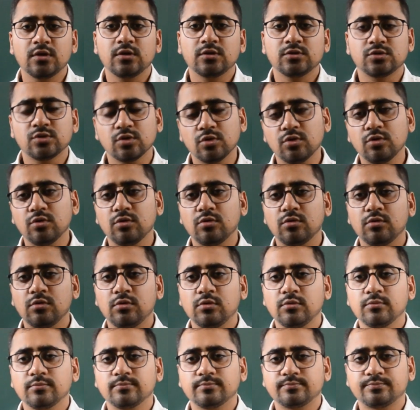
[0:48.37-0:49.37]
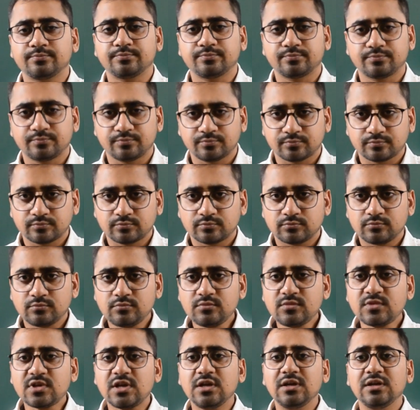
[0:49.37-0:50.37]
So
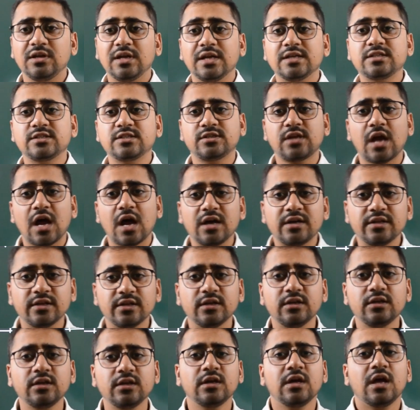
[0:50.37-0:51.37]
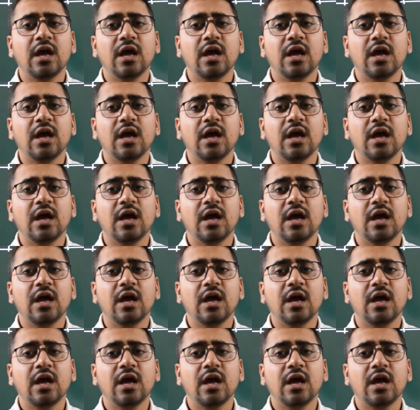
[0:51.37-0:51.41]
let's start here.